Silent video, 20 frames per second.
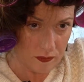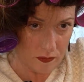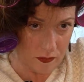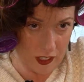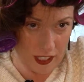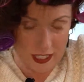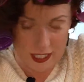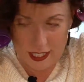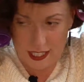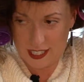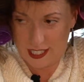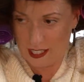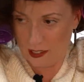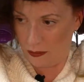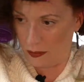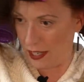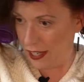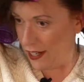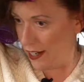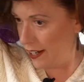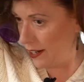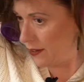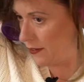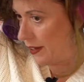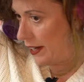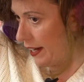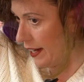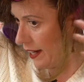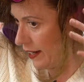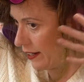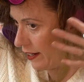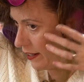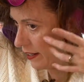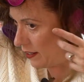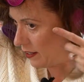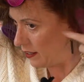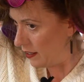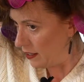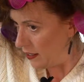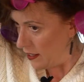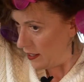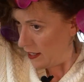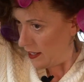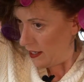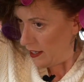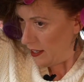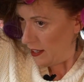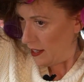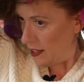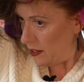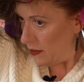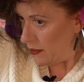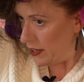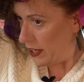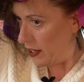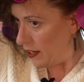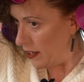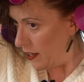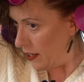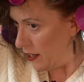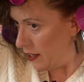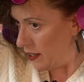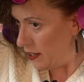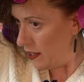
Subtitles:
Let's see, where are we here? There we are.